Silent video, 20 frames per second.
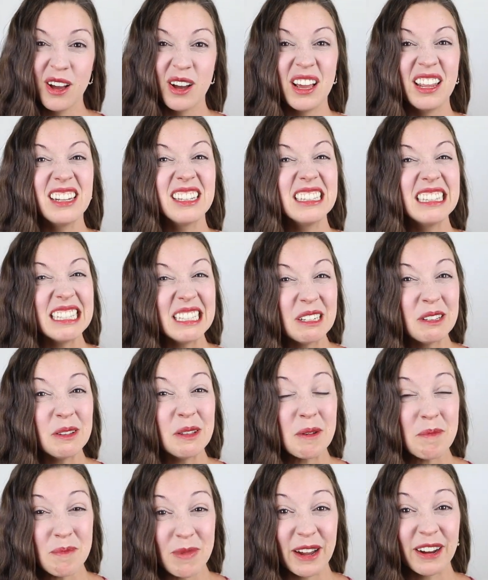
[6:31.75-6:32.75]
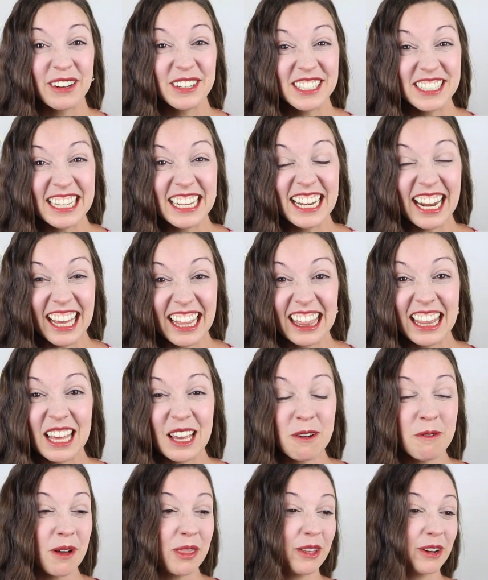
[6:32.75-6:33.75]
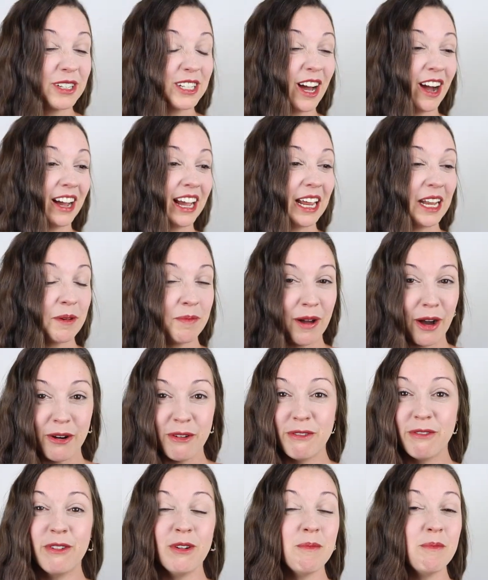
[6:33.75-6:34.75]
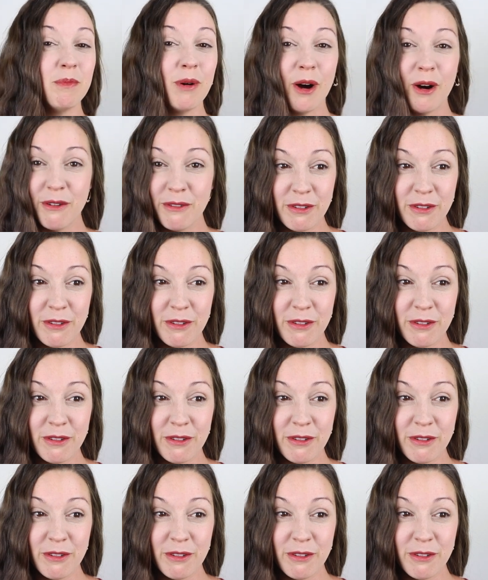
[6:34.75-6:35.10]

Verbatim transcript: and a little embarrassing, I think, when they're talking about football,